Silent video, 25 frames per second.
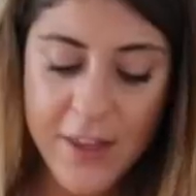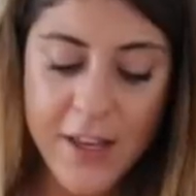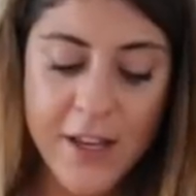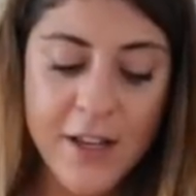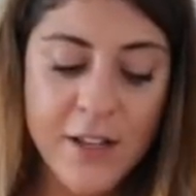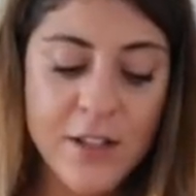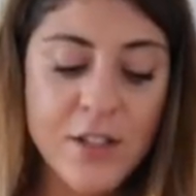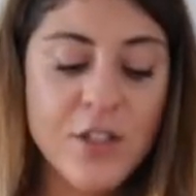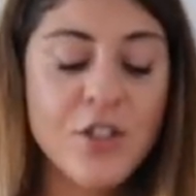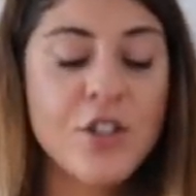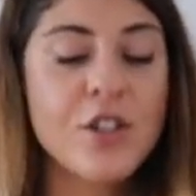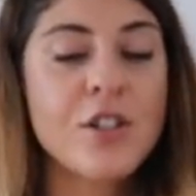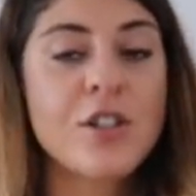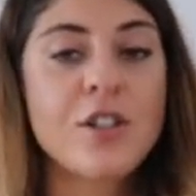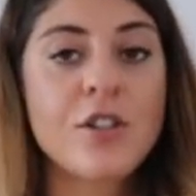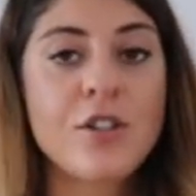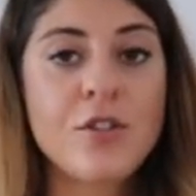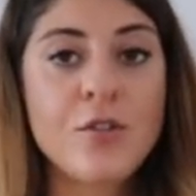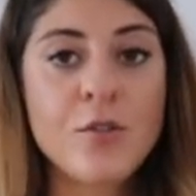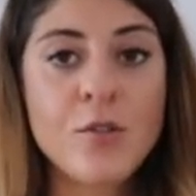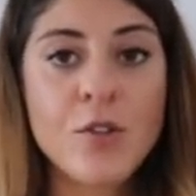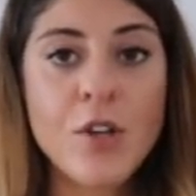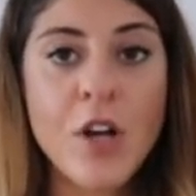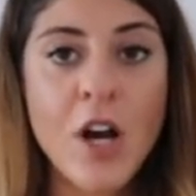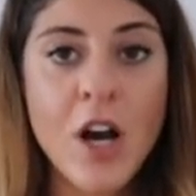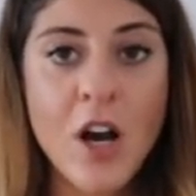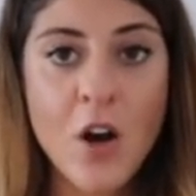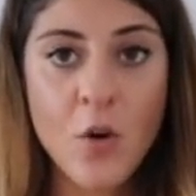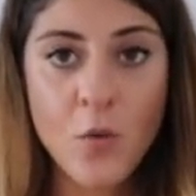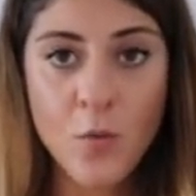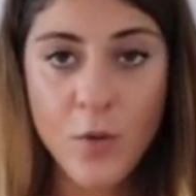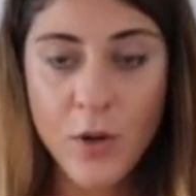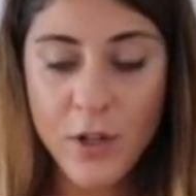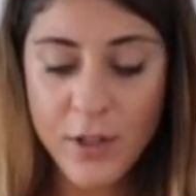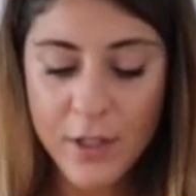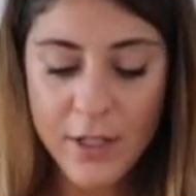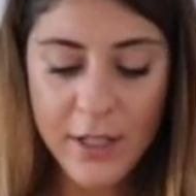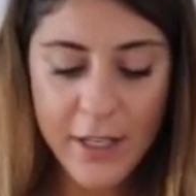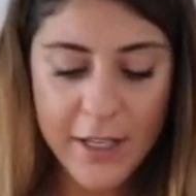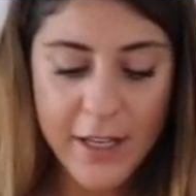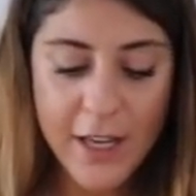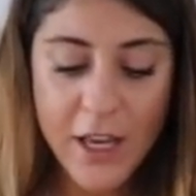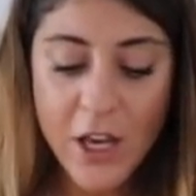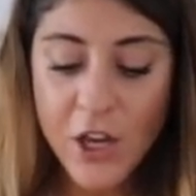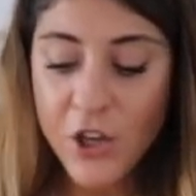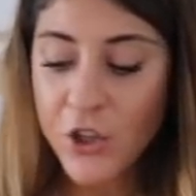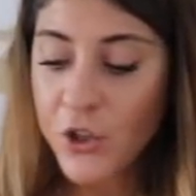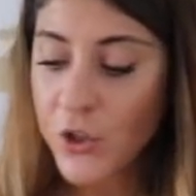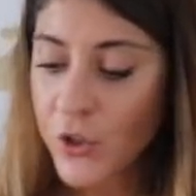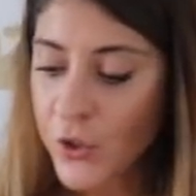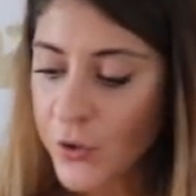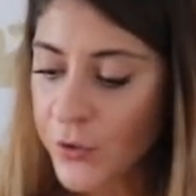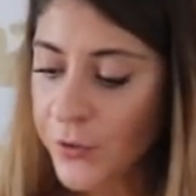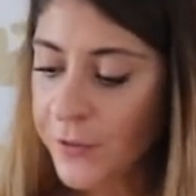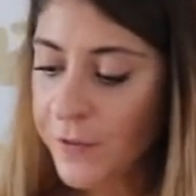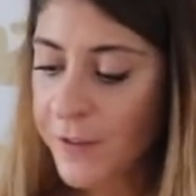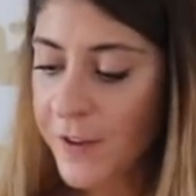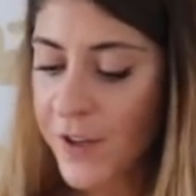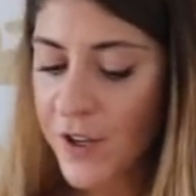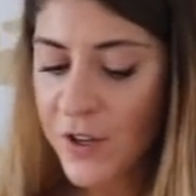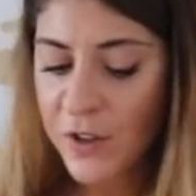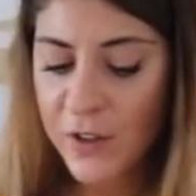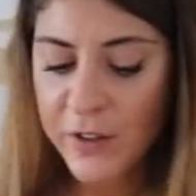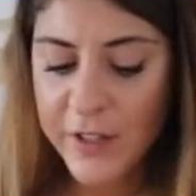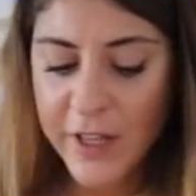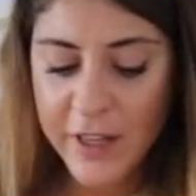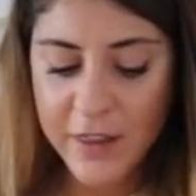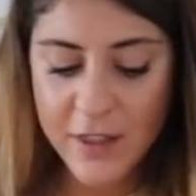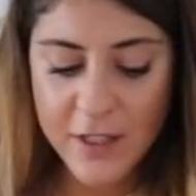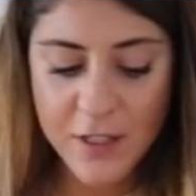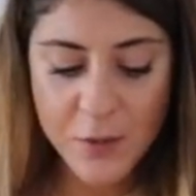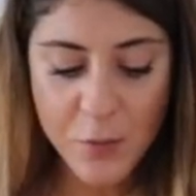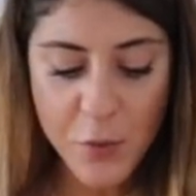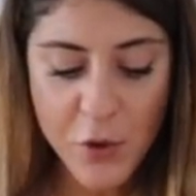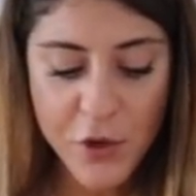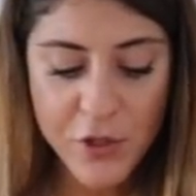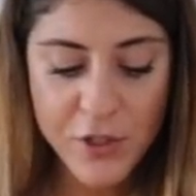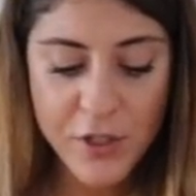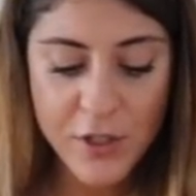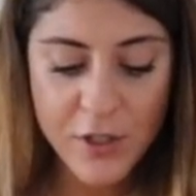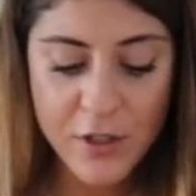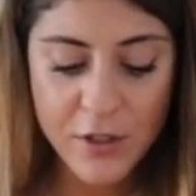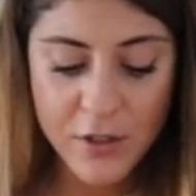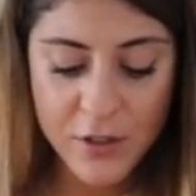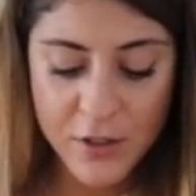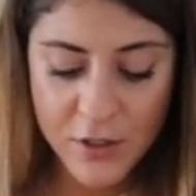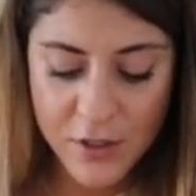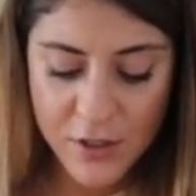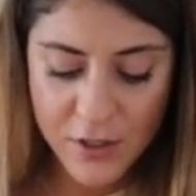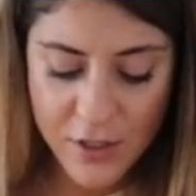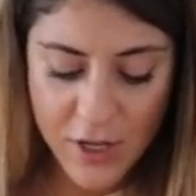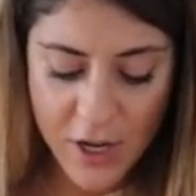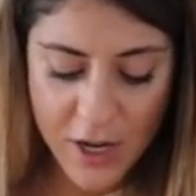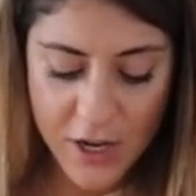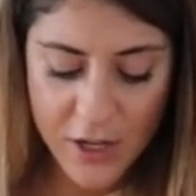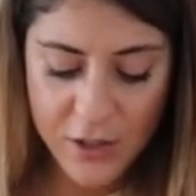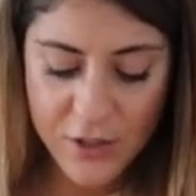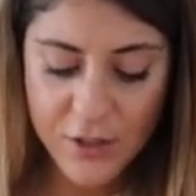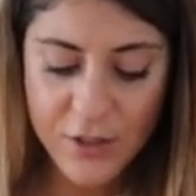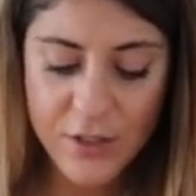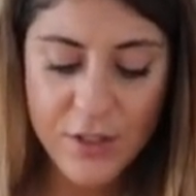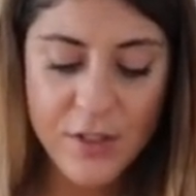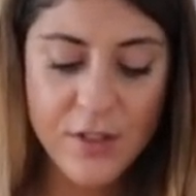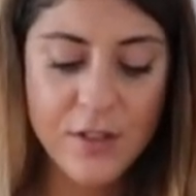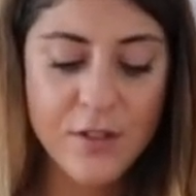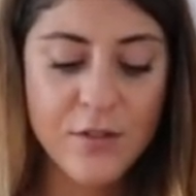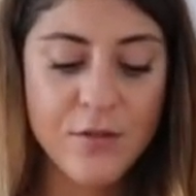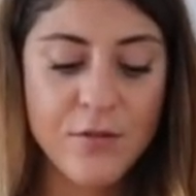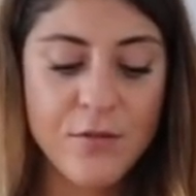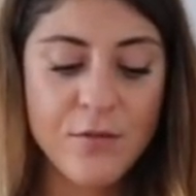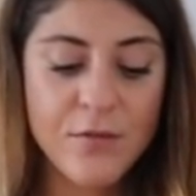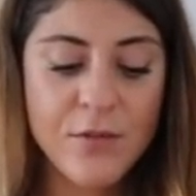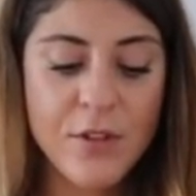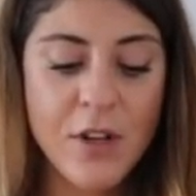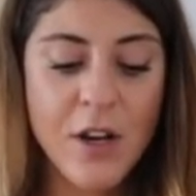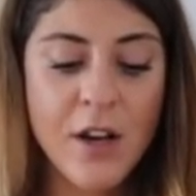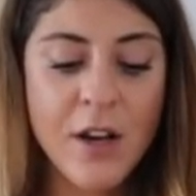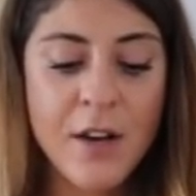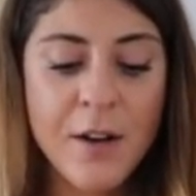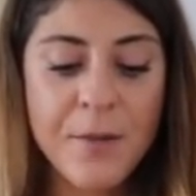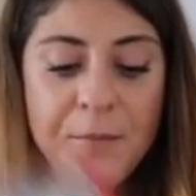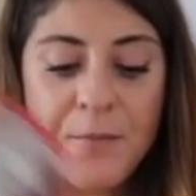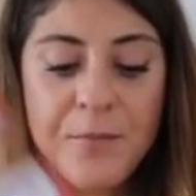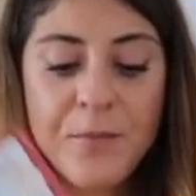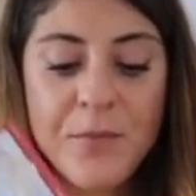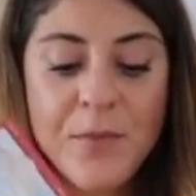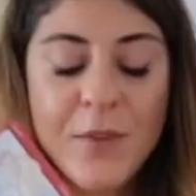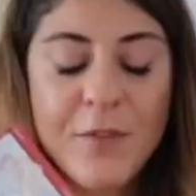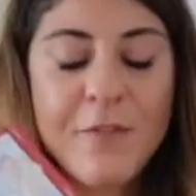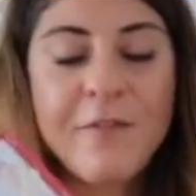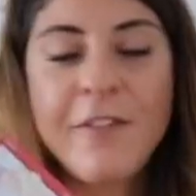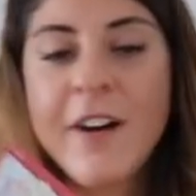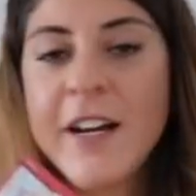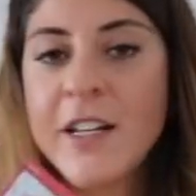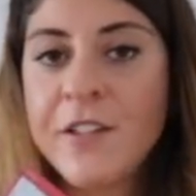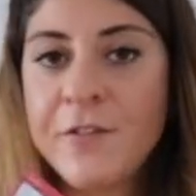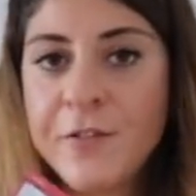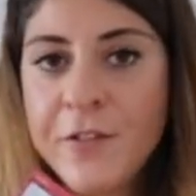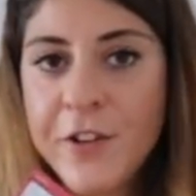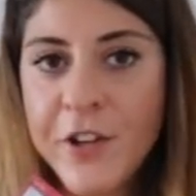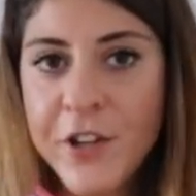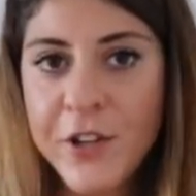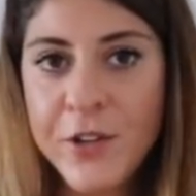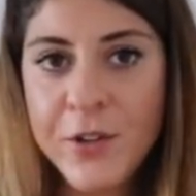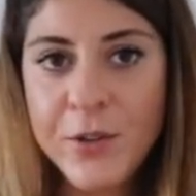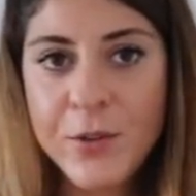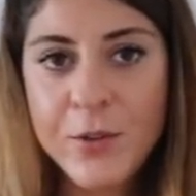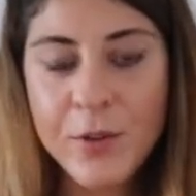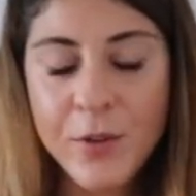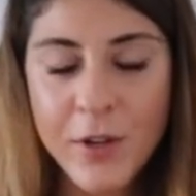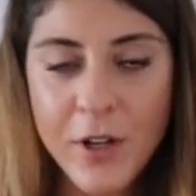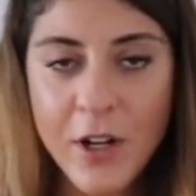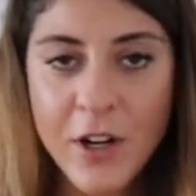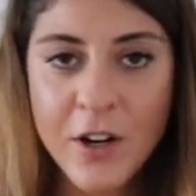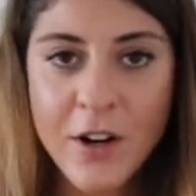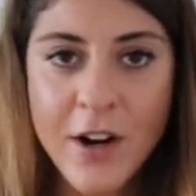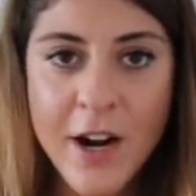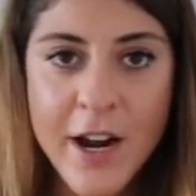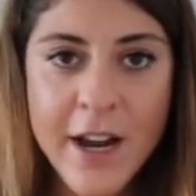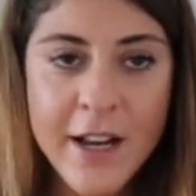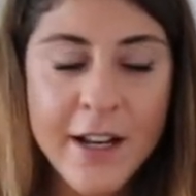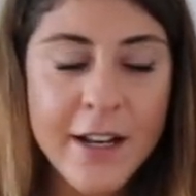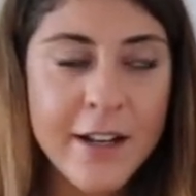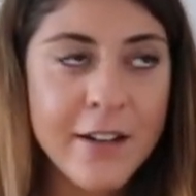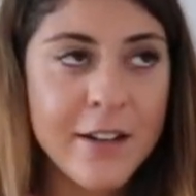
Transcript: things just do not want, like you feel that this person does not uh, fight for you, all right?